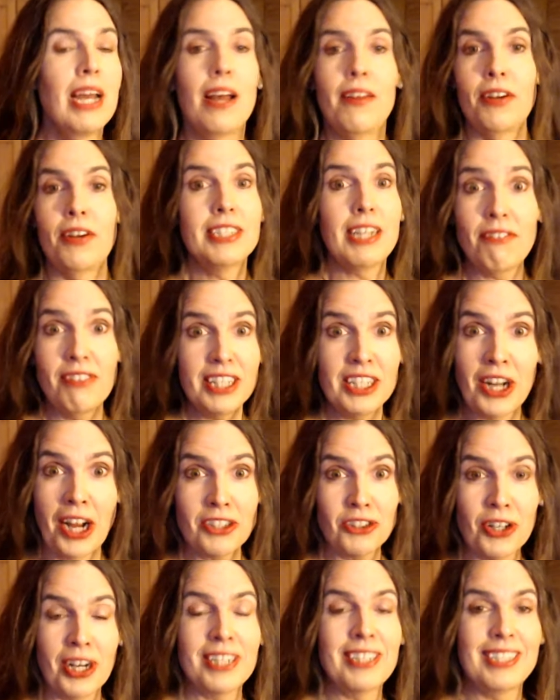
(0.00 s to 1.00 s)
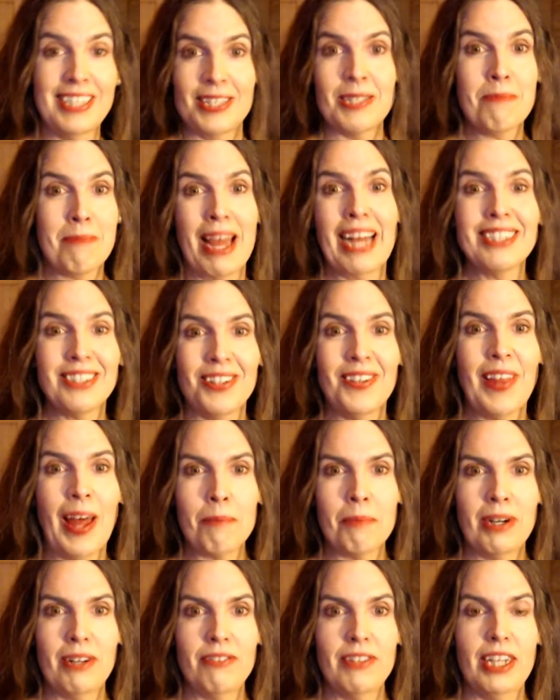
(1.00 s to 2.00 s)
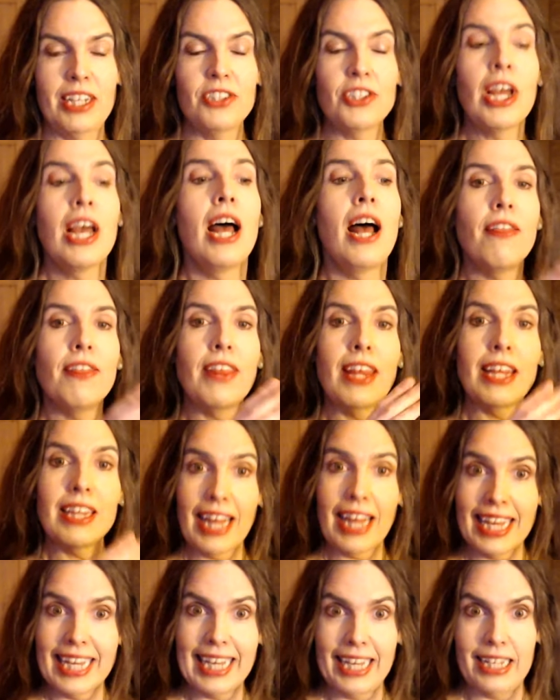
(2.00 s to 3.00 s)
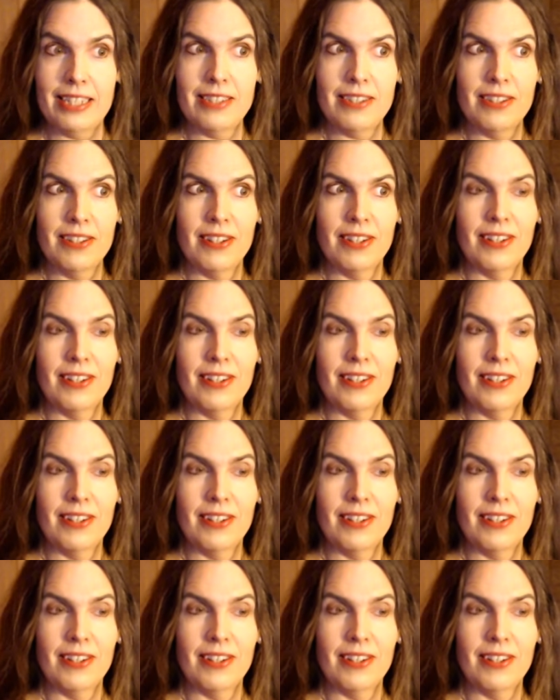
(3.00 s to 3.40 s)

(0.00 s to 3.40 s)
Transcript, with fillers: They're definitely not trying to dismantle that privilege. They like it.